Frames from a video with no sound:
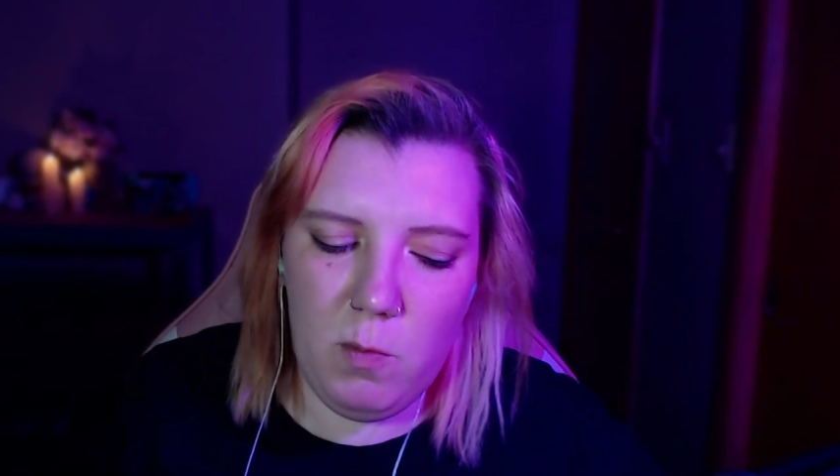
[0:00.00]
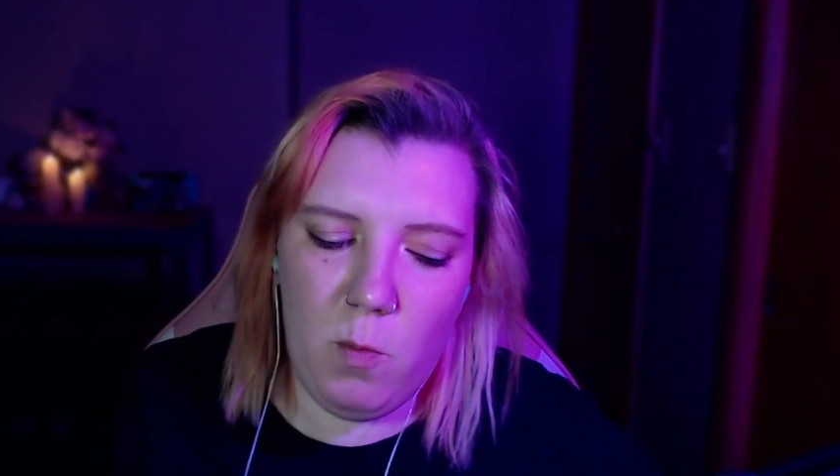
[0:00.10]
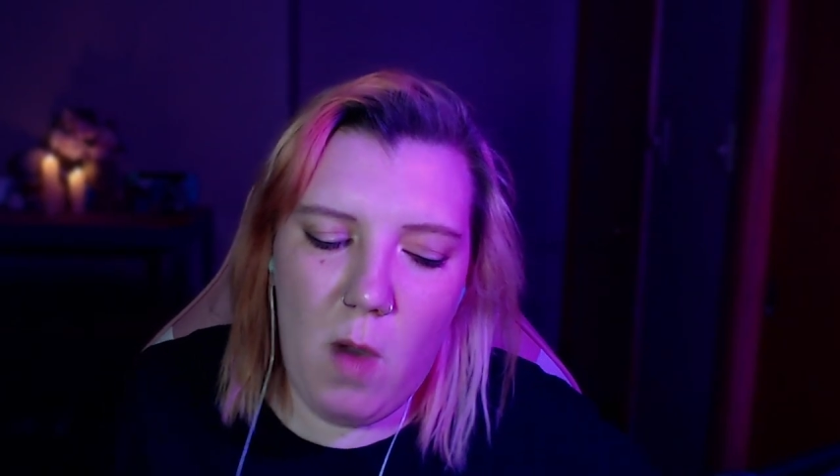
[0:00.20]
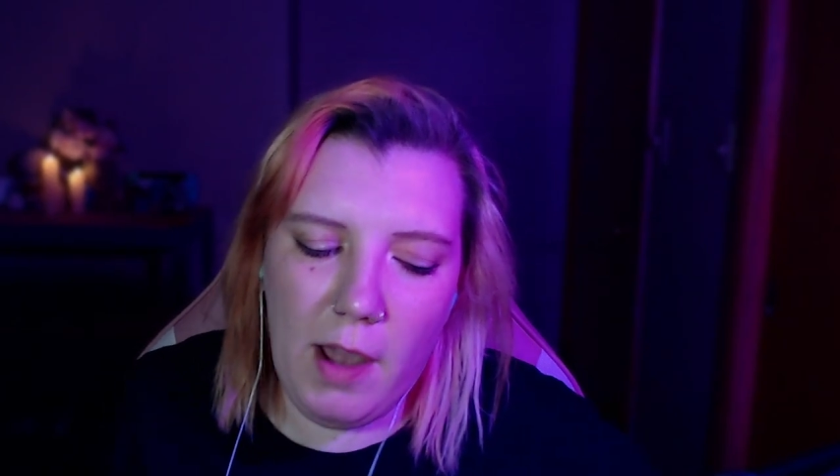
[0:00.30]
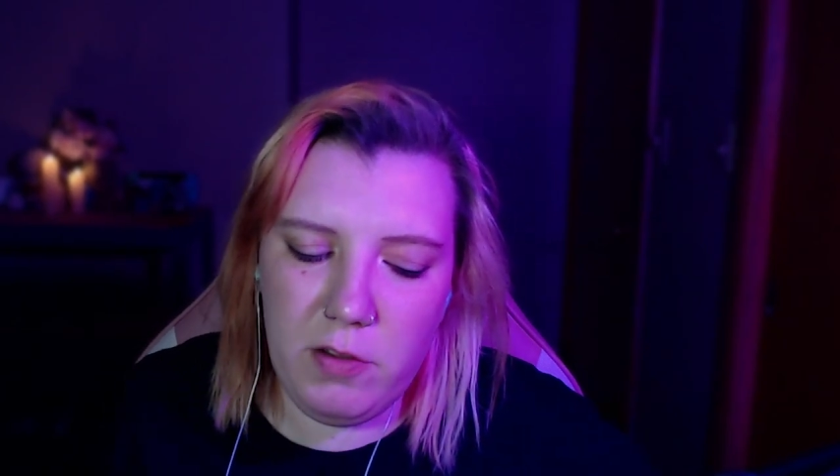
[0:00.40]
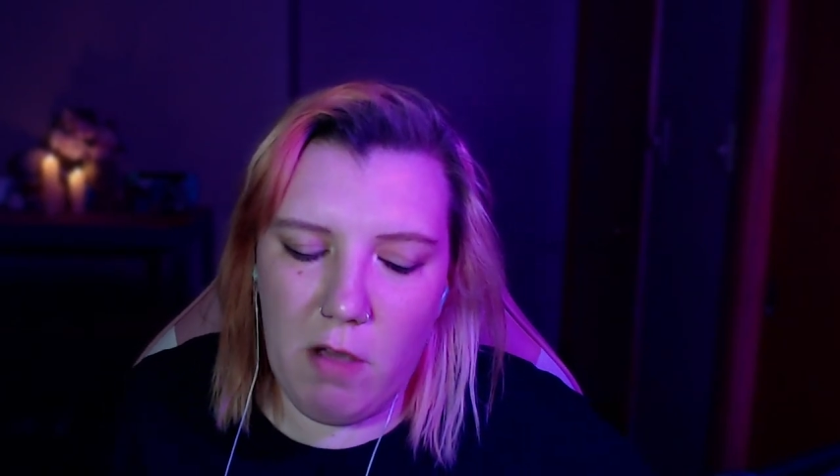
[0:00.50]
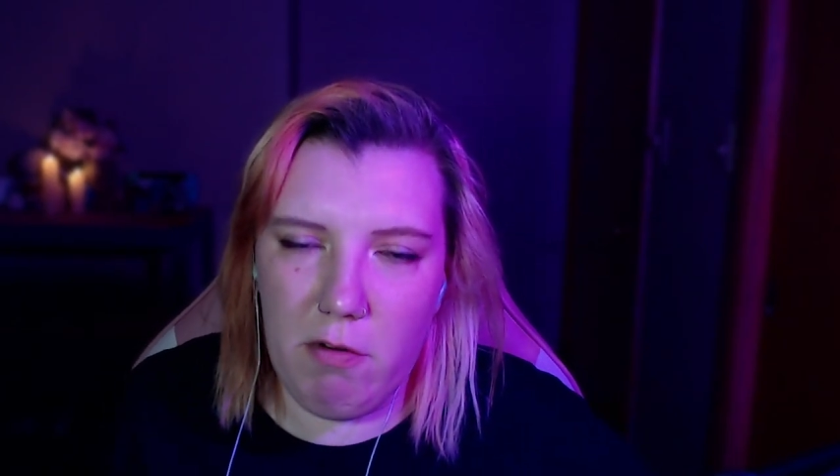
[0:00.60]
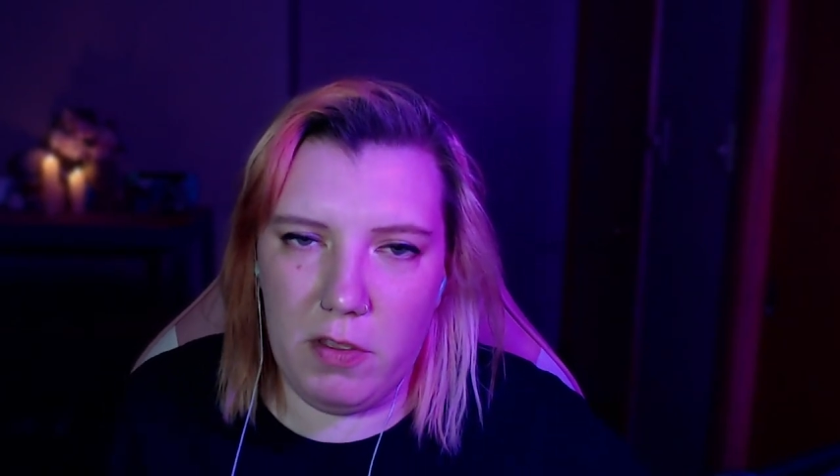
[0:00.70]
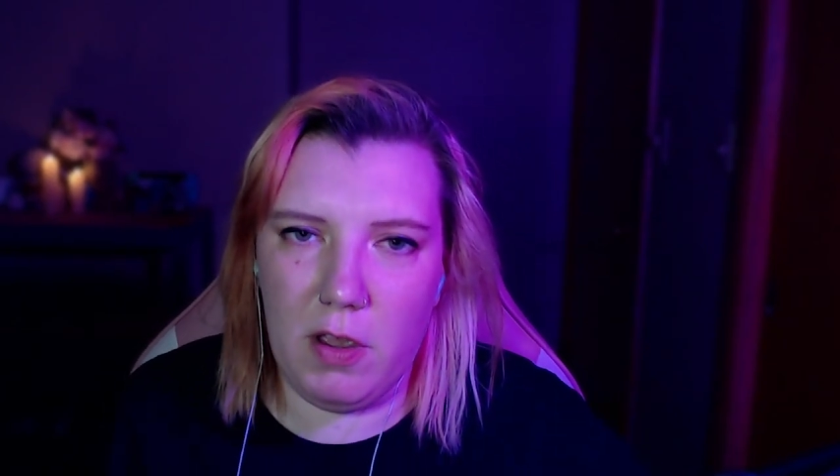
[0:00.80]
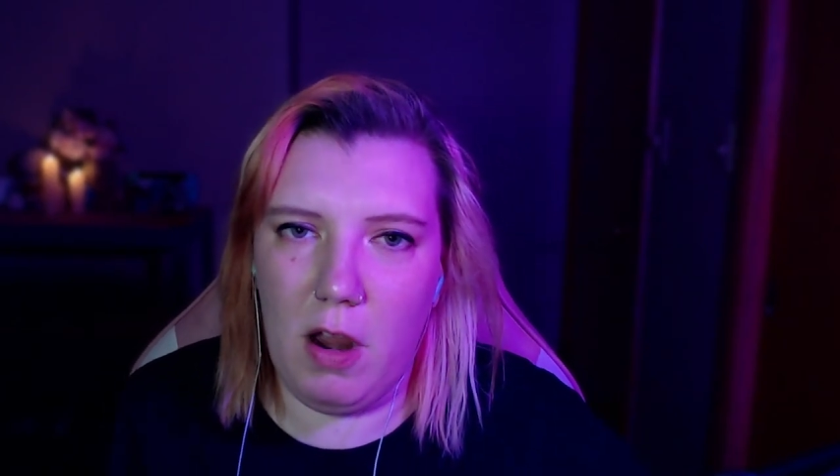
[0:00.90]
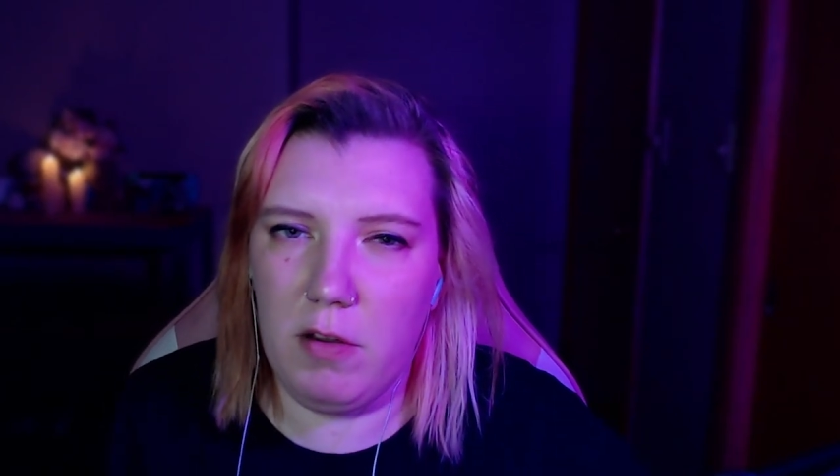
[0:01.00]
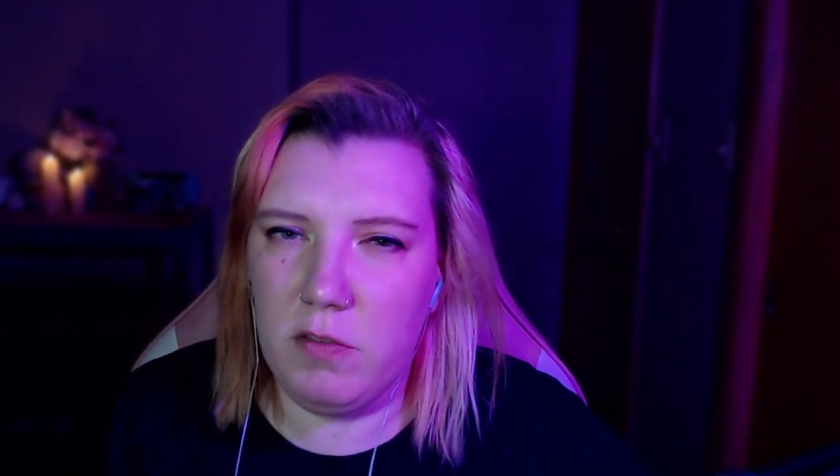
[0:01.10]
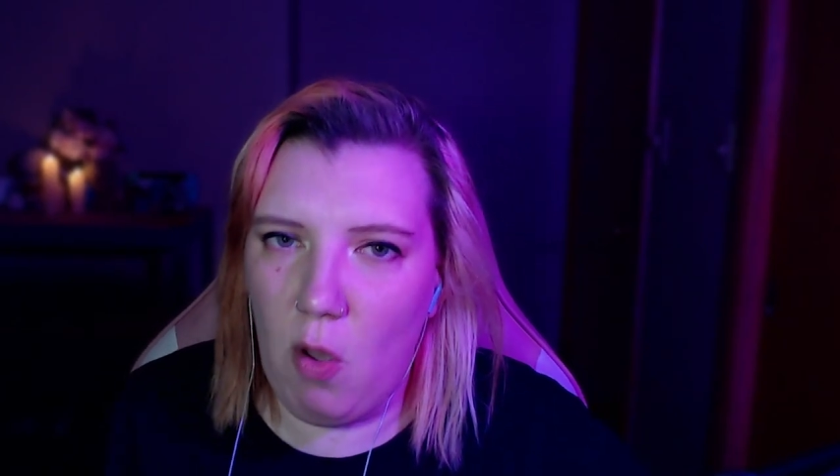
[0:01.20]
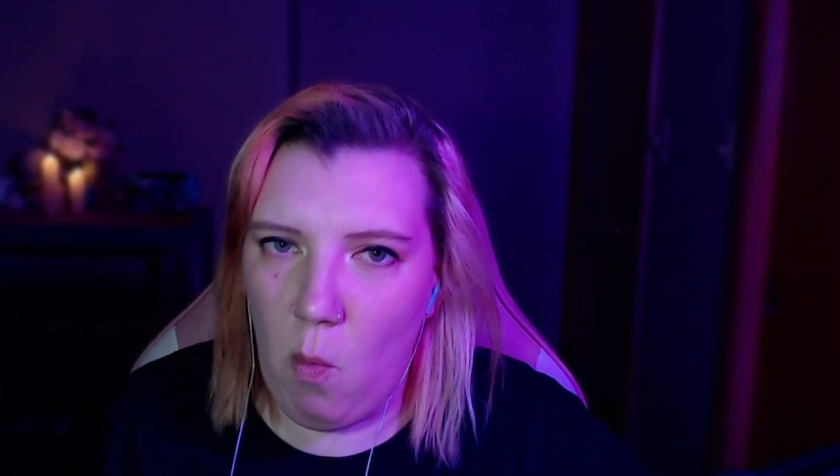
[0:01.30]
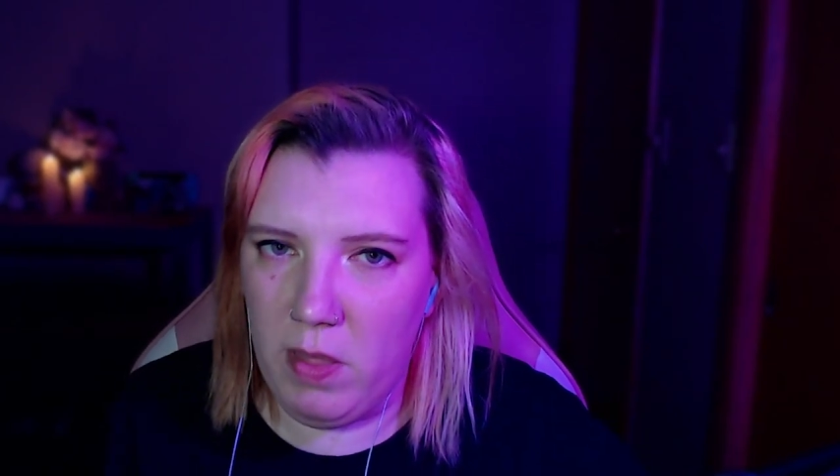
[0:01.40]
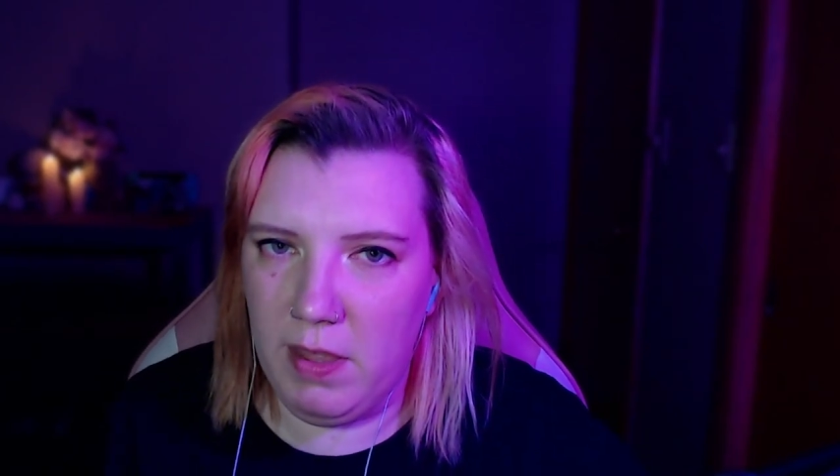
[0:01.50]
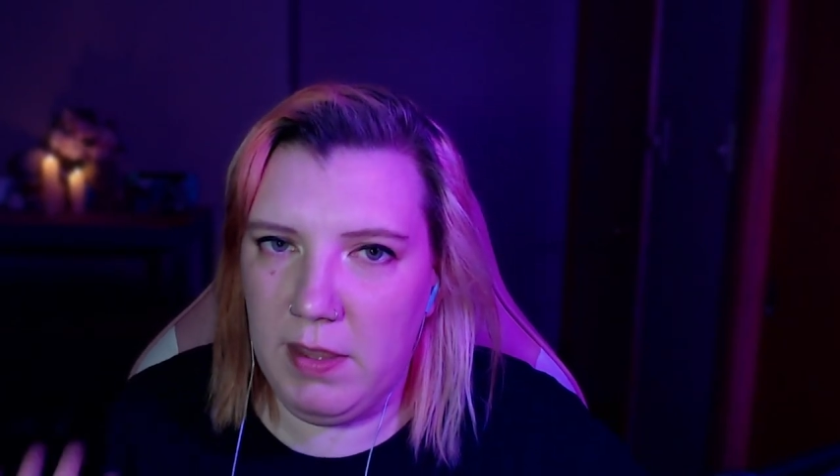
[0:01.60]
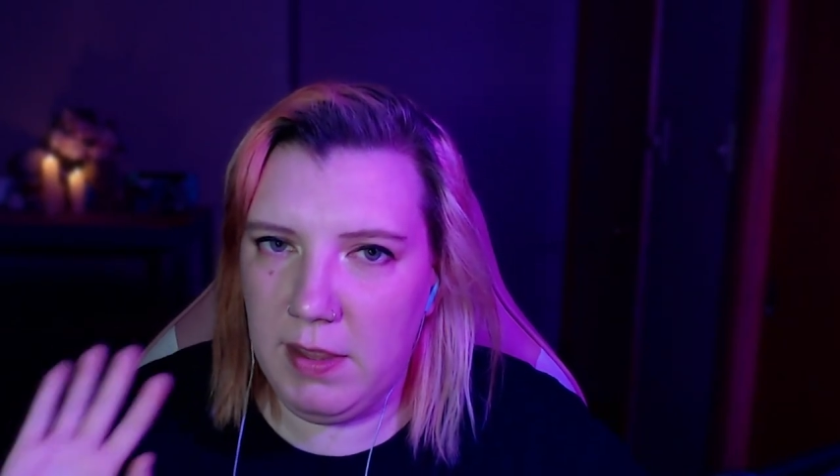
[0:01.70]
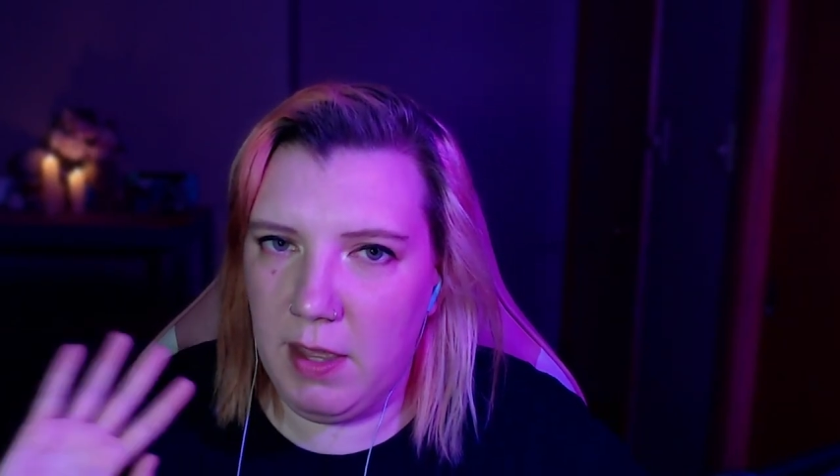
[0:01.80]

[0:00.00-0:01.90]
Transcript: walked over to the car so willingly,